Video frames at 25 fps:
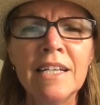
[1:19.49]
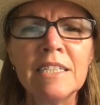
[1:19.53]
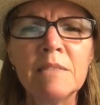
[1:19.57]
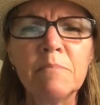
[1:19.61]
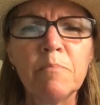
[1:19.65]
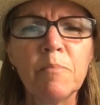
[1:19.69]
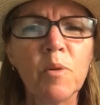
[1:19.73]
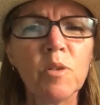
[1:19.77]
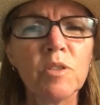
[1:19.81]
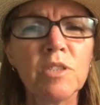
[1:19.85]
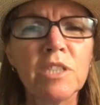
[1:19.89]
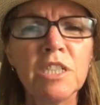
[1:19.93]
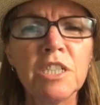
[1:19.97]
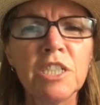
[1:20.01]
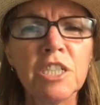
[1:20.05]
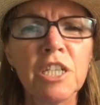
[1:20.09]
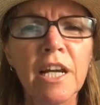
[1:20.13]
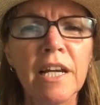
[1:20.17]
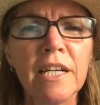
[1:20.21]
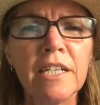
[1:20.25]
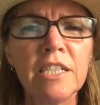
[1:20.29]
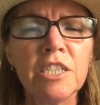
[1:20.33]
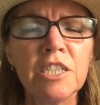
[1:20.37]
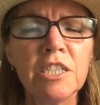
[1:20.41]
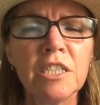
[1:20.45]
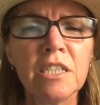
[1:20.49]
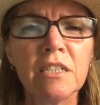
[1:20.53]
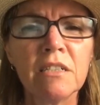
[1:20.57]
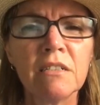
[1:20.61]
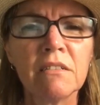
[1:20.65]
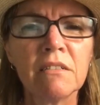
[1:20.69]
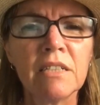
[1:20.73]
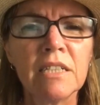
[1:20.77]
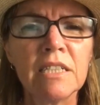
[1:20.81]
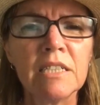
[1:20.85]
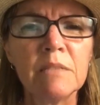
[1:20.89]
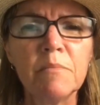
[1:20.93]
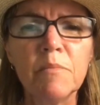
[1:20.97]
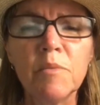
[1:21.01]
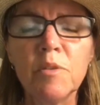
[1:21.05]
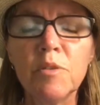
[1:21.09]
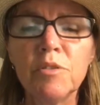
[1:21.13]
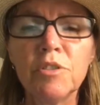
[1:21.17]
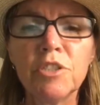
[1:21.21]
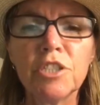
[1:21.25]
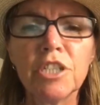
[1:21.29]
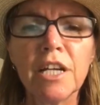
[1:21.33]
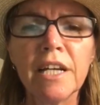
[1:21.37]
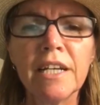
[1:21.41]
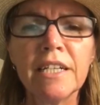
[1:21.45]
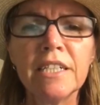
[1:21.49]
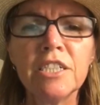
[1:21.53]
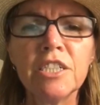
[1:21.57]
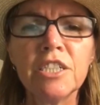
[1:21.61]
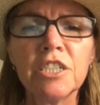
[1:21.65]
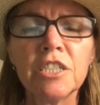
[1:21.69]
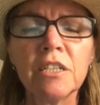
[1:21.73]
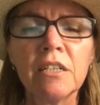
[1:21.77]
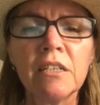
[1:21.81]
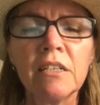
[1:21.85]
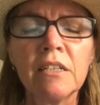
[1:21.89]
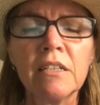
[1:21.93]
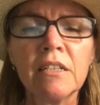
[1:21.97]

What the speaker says: His body changed, his mood changed,